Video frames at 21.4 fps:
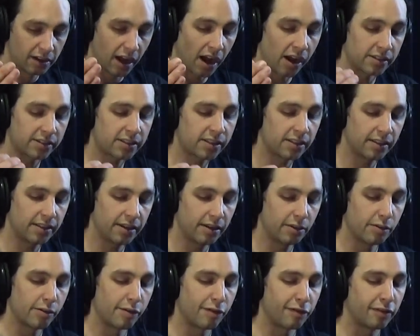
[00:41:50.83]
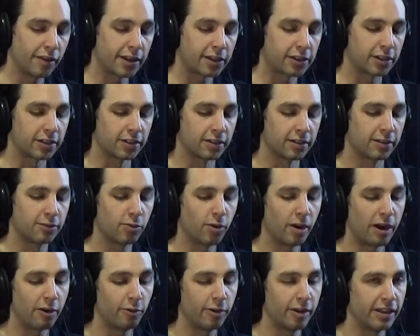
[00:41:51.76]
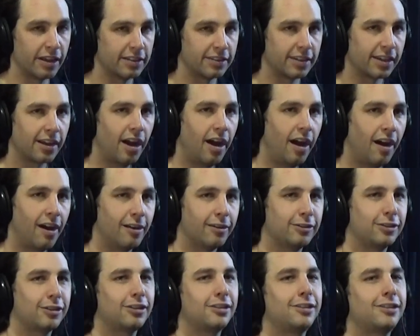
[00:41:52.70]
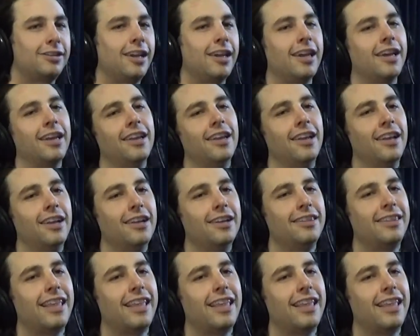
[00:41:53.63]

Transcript: constantly a reflection where I realize like, oh shit,